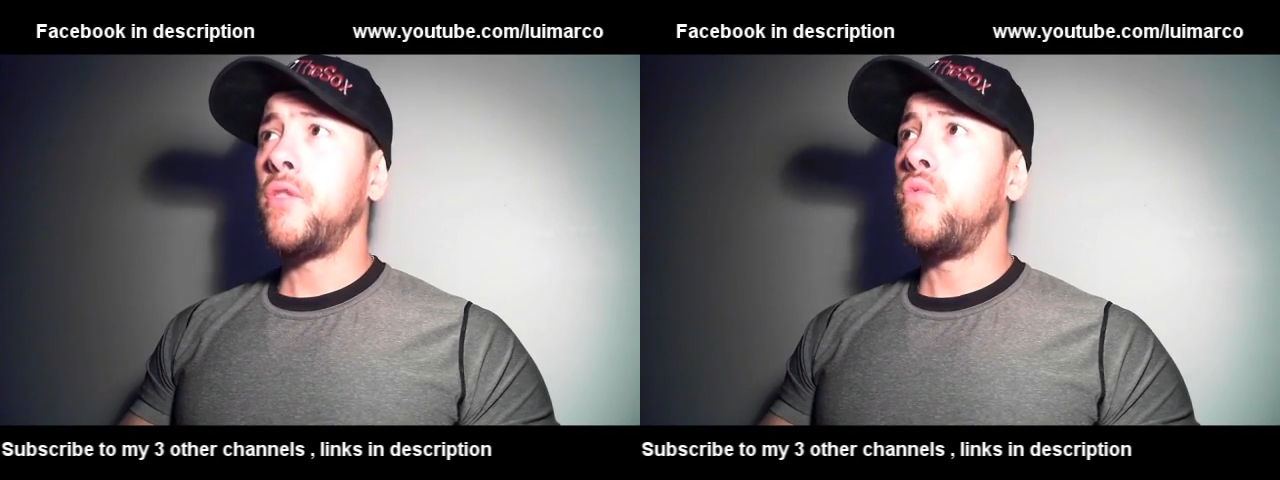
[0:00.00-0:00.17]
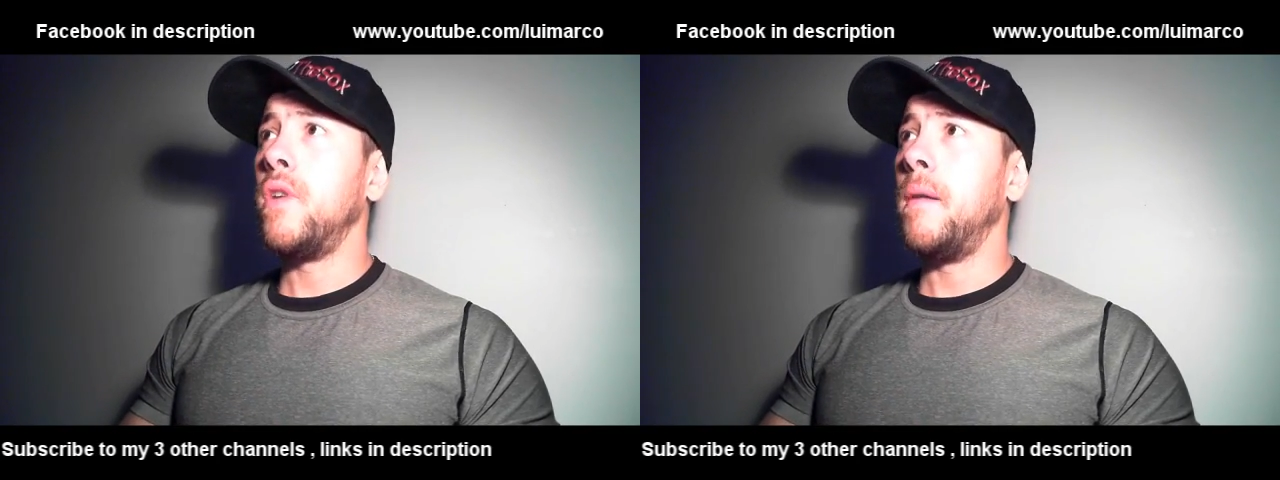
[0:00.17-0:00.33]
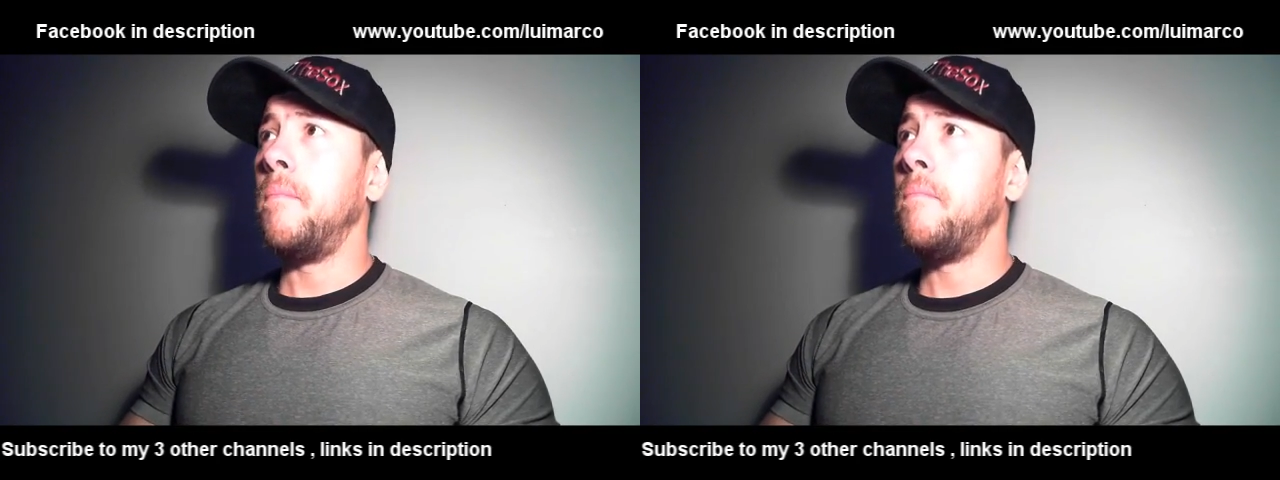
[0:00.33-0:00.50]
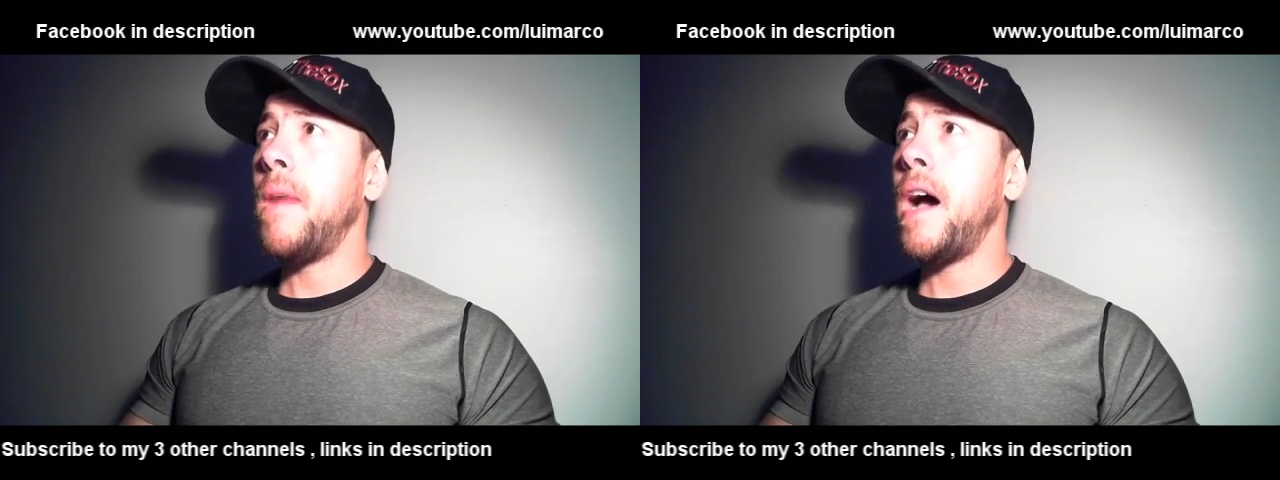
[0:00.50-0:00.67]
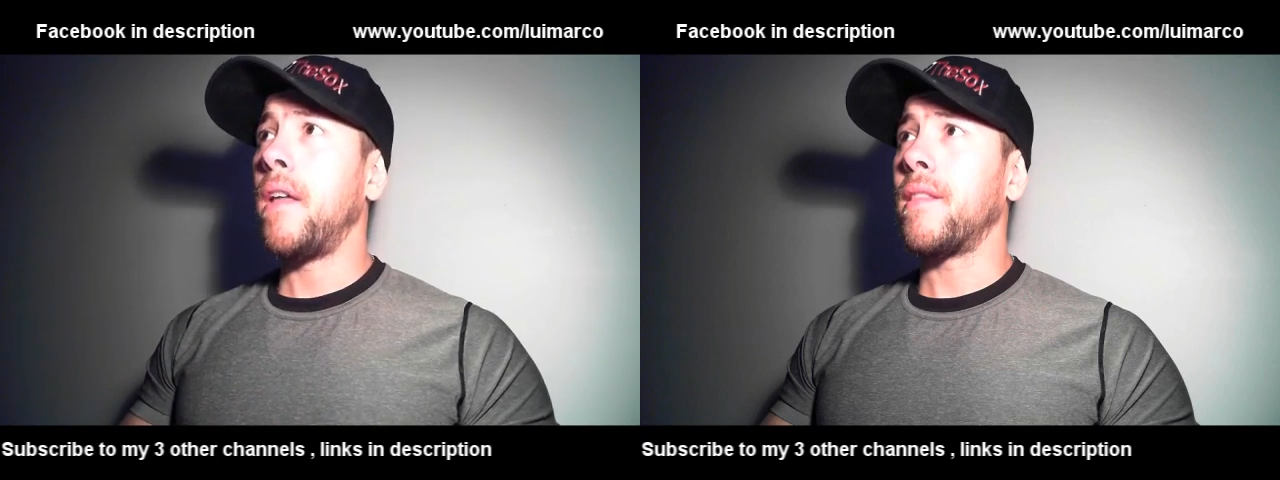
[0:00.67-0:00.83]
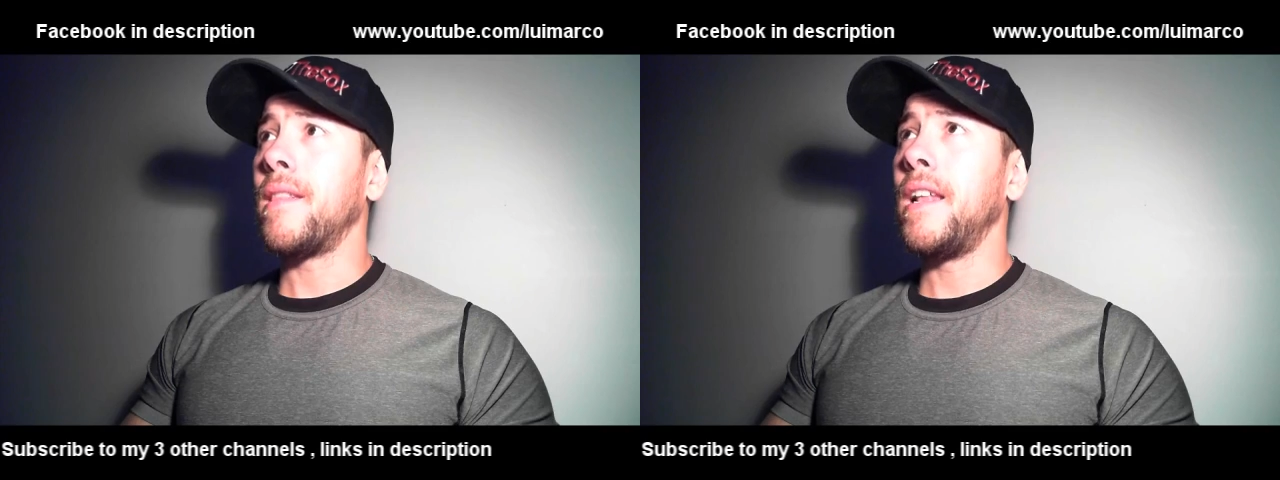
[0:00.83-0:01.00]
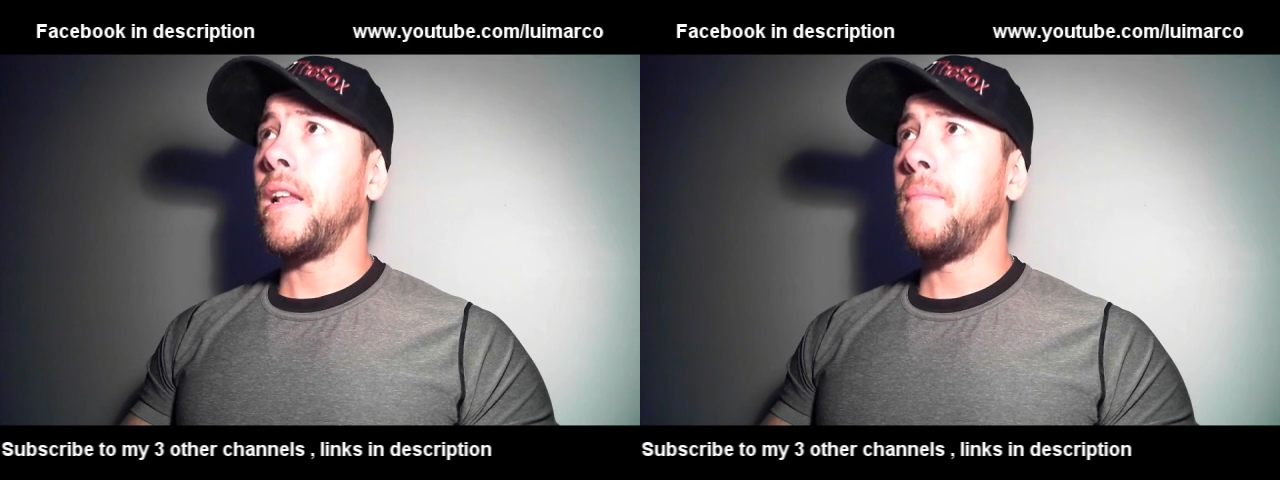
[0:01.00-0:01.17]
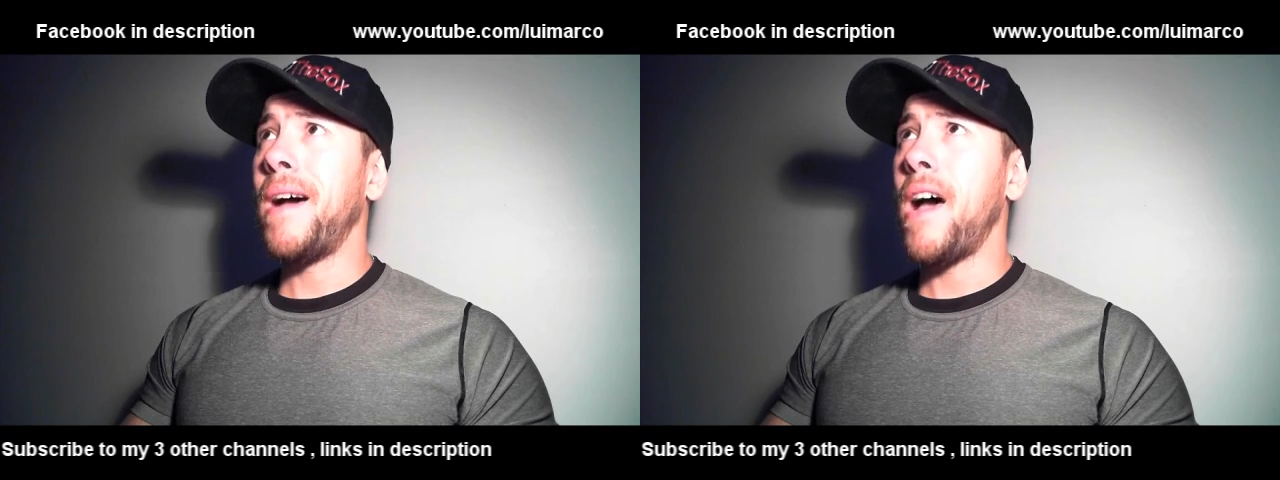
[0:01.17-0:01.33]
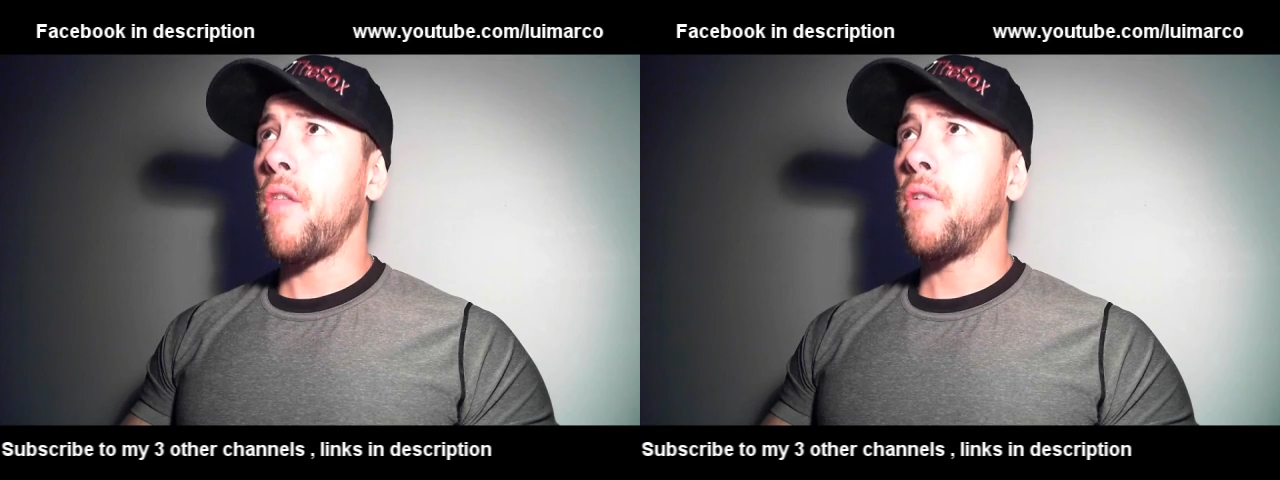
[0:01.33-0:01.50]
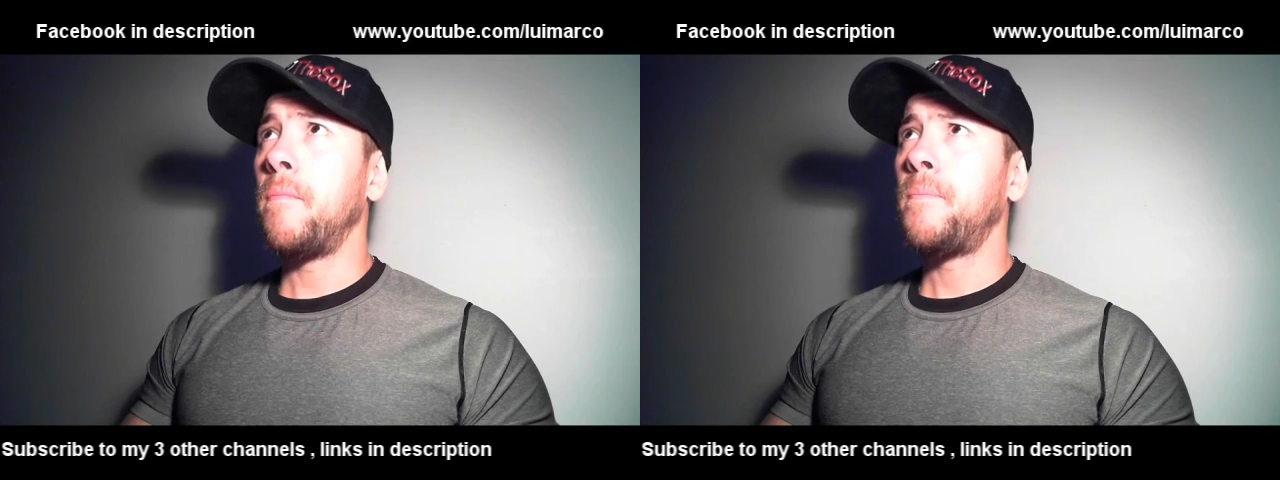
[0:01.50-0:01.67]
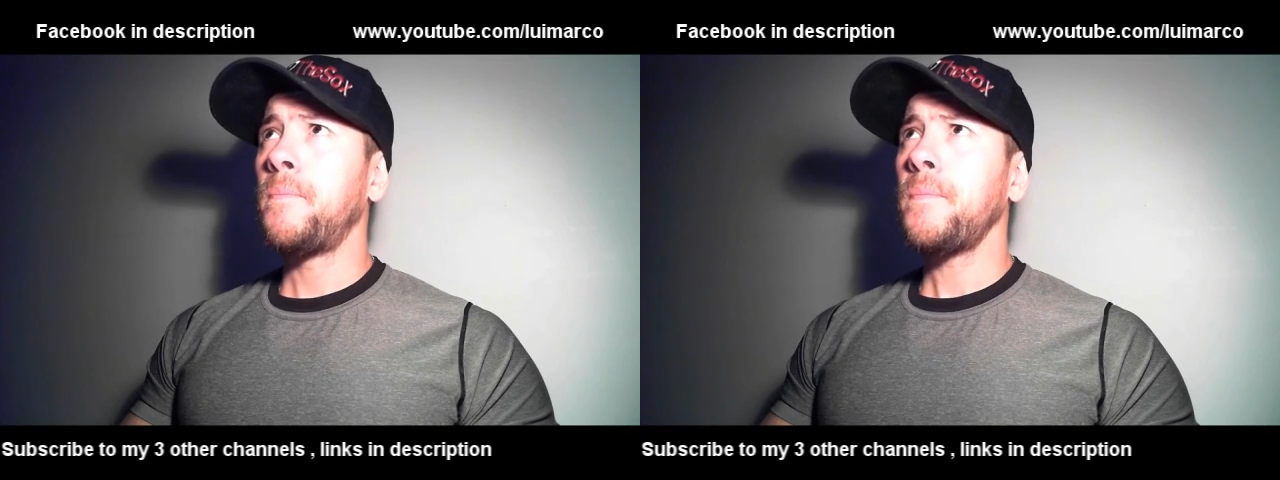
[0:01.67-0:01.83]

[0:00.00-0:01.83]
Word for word: do a math, little math.